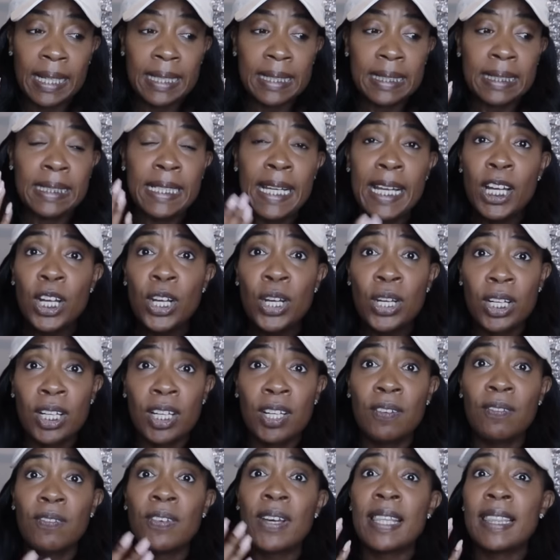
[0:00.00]

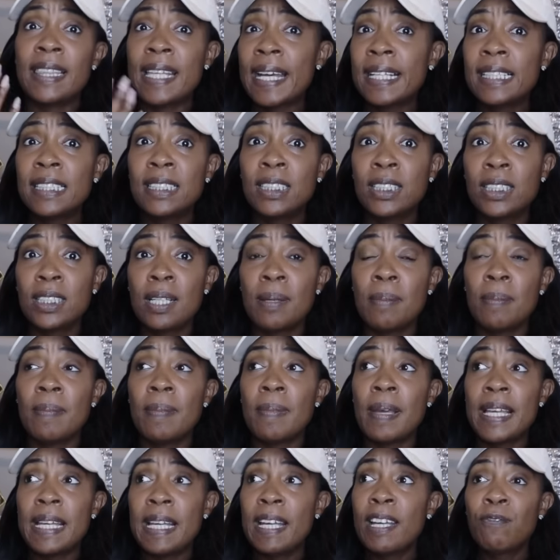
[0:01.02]
narrative. That's the
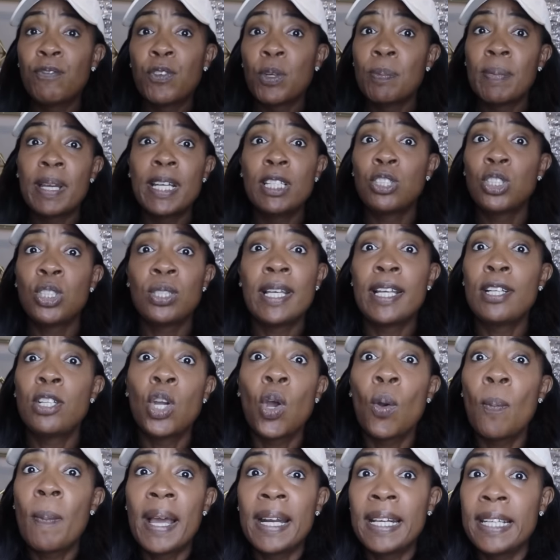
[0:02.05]
information that
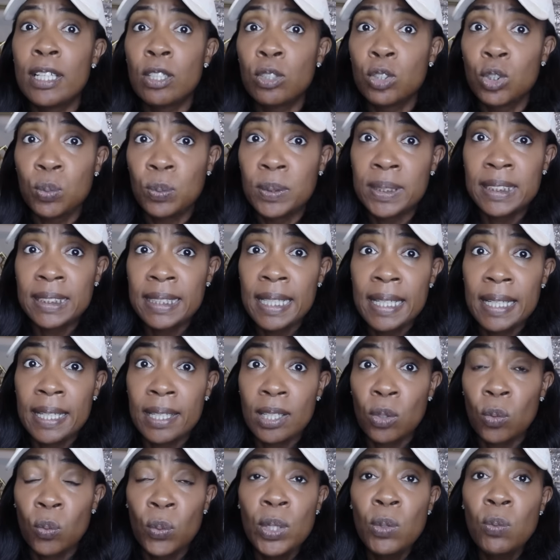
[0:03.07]
nobody else was
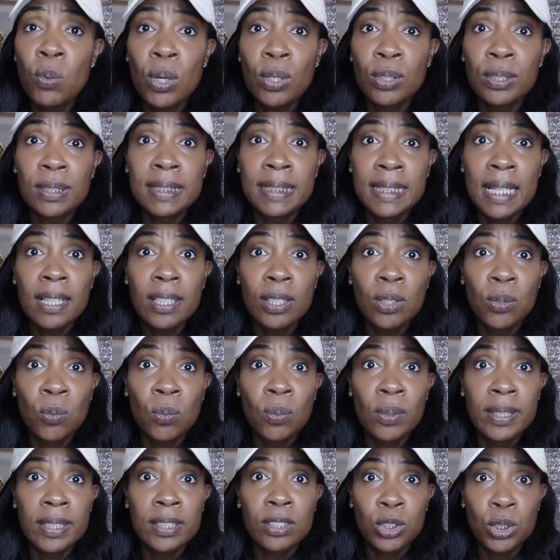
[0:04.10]
saying. We weren't telling
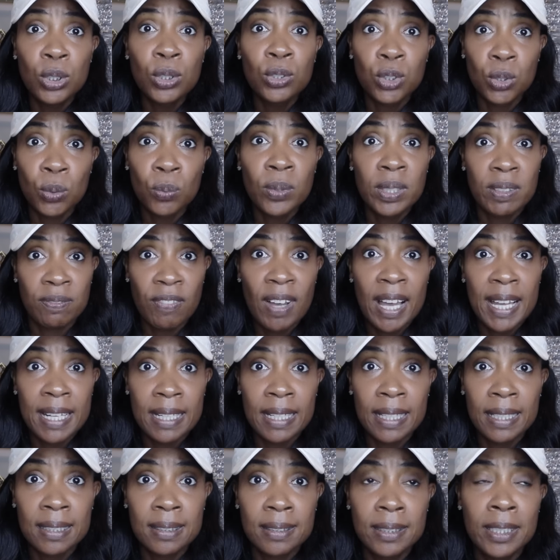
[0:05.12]
what it took to
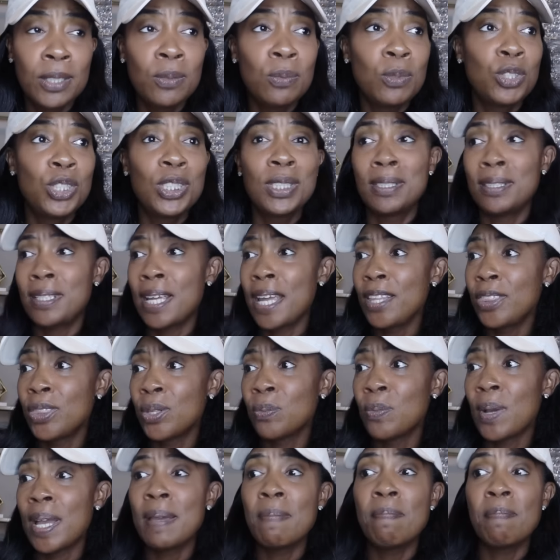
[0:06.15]
refinance. It was just date the
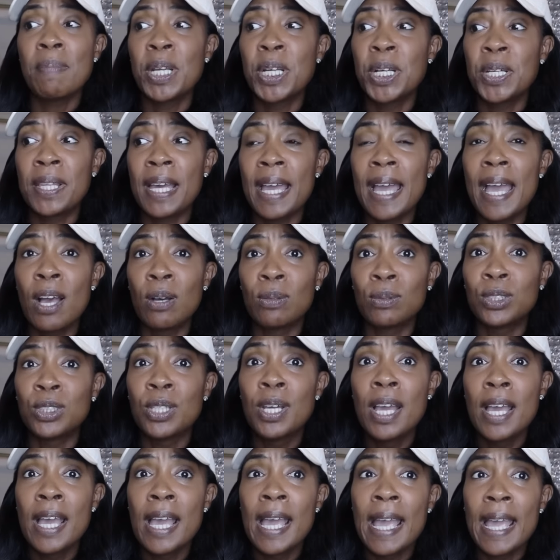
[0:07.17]
rate, marry the house.
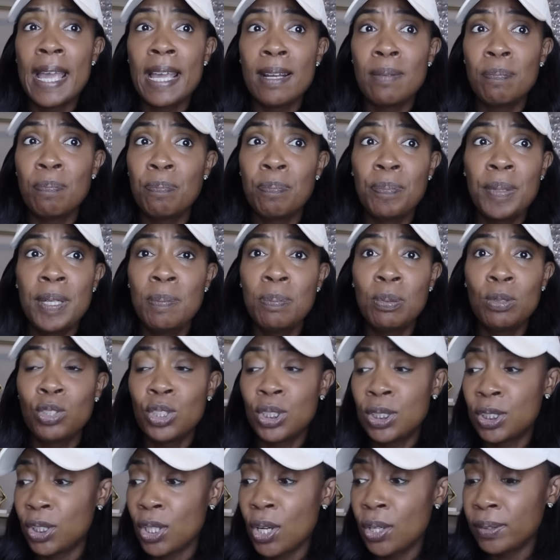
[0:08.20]
And people
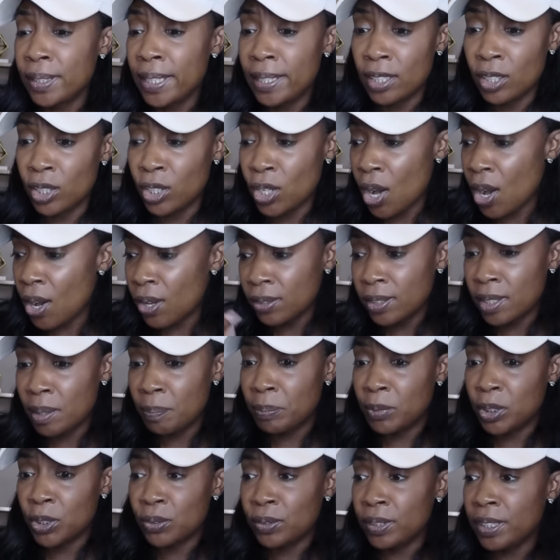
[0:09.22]
just thought they could call
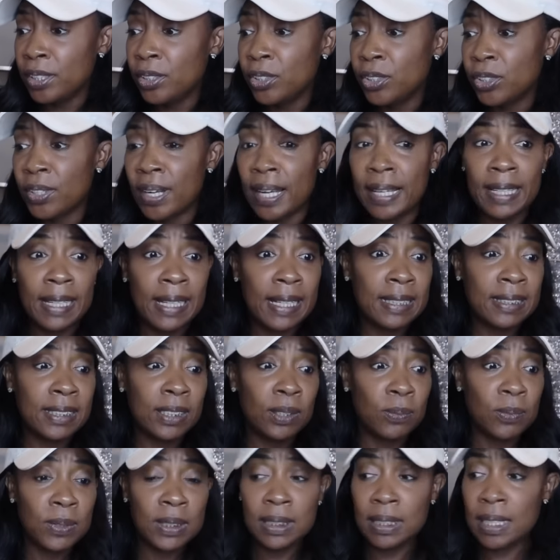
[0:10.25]
up their lender, I guess,
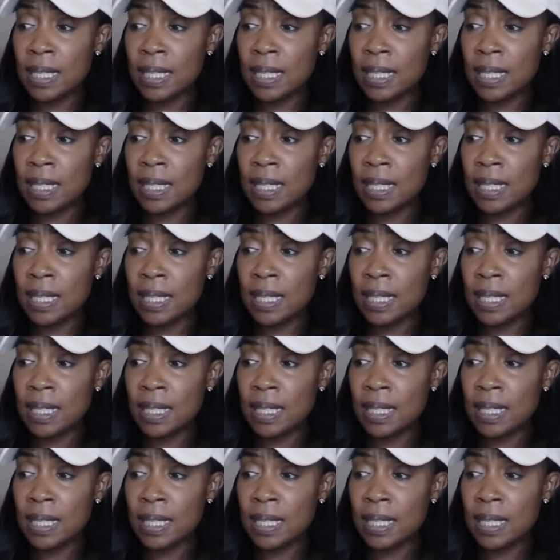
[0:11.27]
and was